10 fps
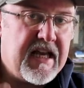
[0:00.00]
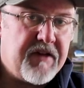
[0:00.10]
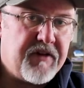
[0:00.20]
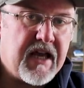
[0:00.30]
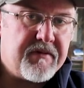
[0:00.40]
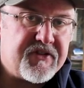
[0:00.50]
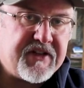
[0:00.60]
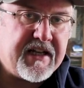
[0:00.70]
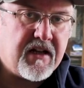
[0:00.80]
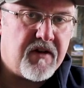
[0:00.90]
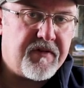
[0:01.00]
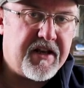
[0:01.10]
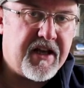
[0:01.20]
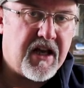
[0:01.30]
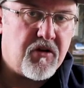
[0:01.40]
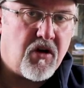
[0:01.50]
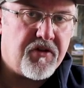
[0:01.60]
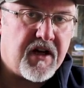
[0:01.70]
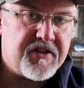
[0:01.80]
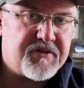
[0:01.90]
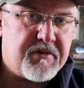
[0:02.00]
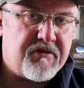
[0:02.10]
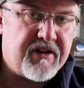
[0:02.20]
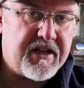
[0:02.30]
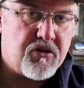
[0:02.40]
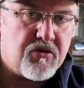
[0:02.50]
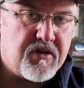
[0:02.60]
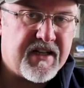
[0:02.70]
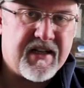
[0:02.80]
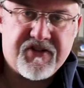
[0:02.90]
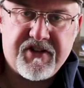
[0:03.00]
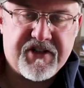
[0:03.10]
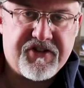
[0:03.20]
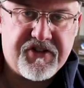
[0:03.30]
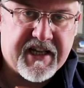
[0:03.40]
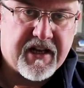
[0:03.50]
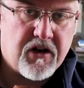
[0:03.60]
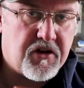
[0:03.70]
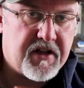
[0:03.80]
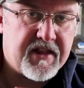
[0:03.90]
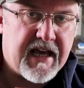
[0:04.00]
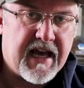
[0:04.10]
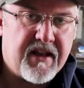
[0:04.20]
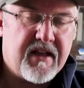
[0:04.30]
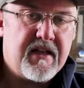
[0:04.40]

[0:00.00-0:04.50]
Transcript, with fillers: If you haven't seen our video on the Huntsman Regal, then I suggest you take a look at that